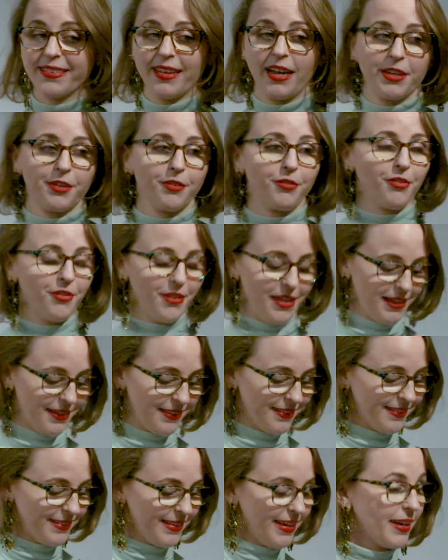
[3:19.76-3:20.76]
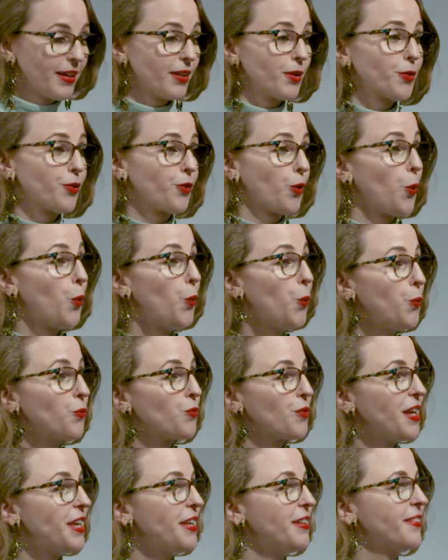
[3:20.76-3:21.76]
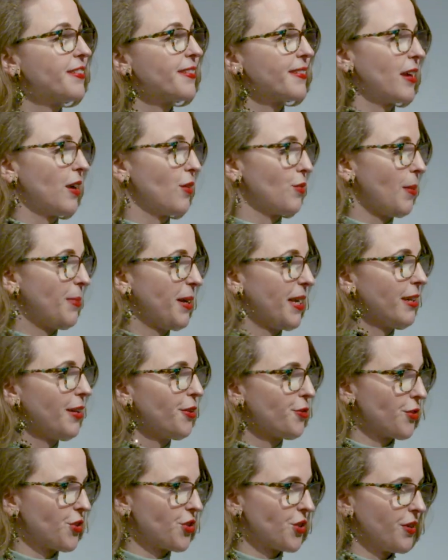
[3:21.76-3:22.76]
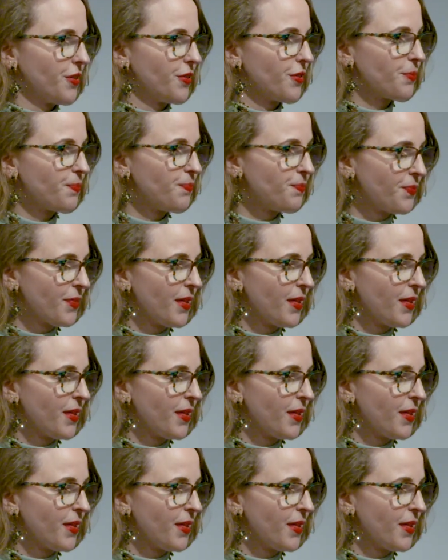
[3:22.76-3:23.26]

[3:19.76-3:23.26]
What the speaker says: side of things. Yeah. So who reads Arabic literatures?